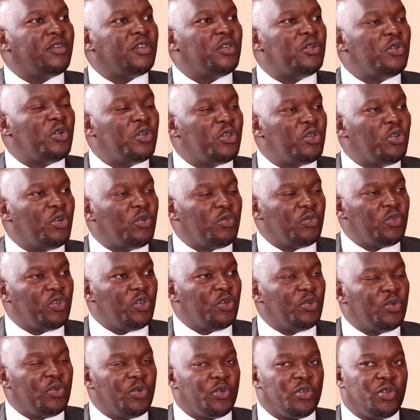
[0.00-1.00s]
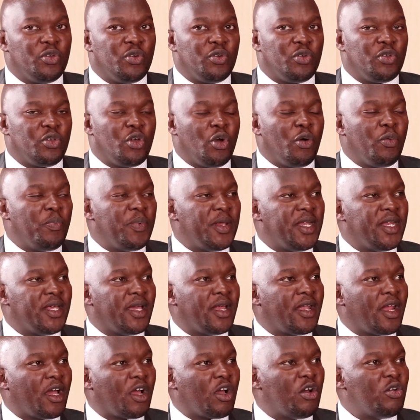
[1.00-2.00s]
You know, you you you're
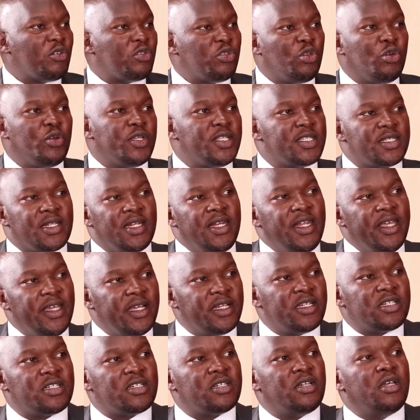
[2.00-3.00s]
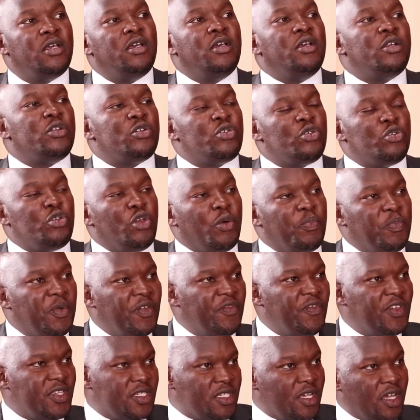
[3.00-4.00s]
opening an account, though it's linked to your
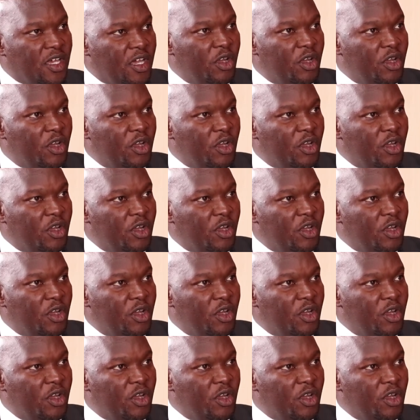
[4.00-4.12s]
previous